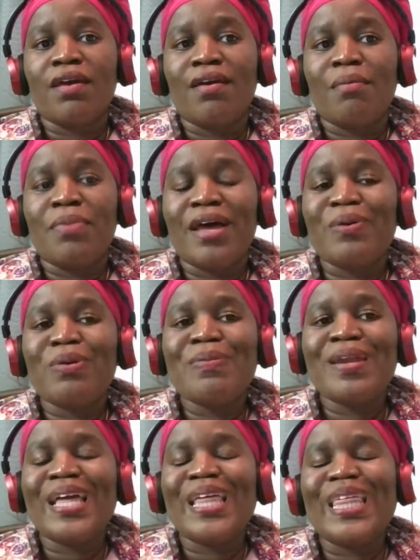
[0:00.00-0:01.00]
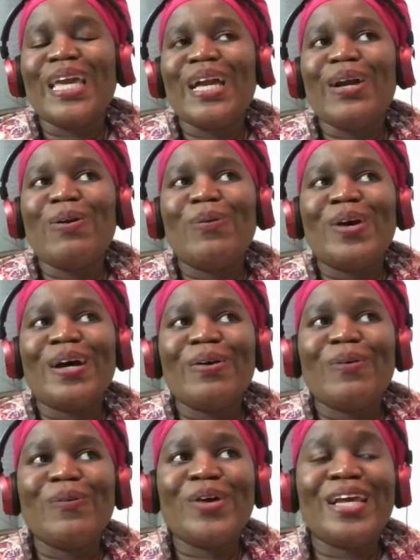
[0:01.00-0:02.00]
Black women, I think, want
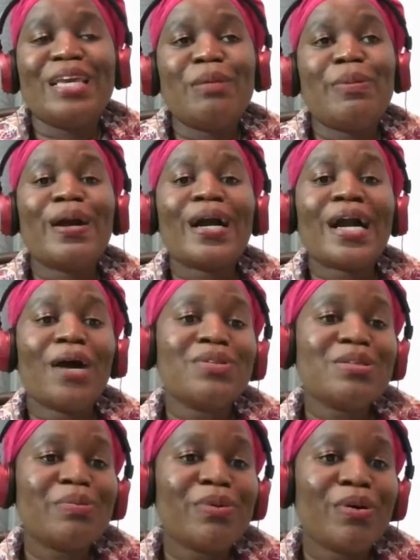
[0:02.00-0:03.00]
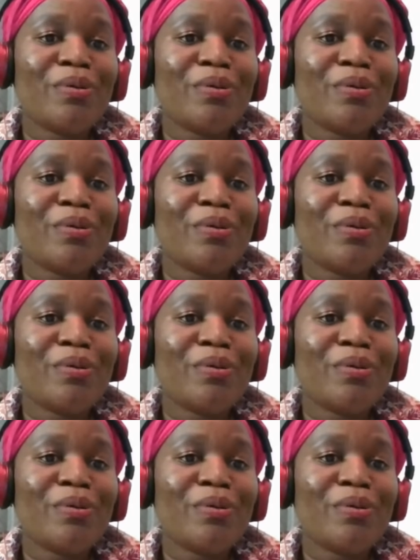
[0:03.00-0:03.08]
to keep her accountable.